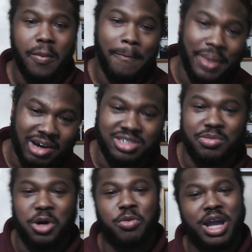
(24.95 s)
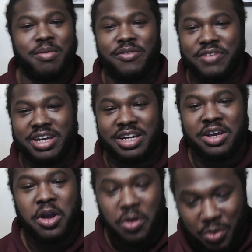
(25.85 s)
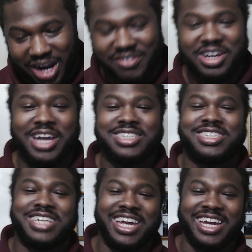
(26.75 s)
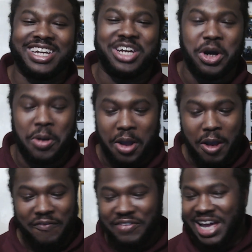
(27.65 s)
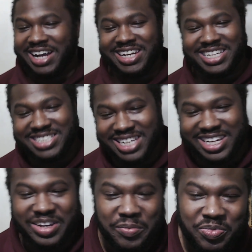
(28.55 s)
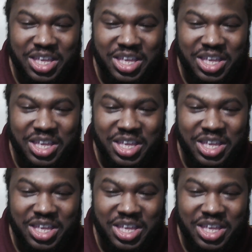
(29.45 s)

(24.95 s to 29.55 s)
Baltimore Raven fan, Raven Nation, stand up. Flock, let's get it.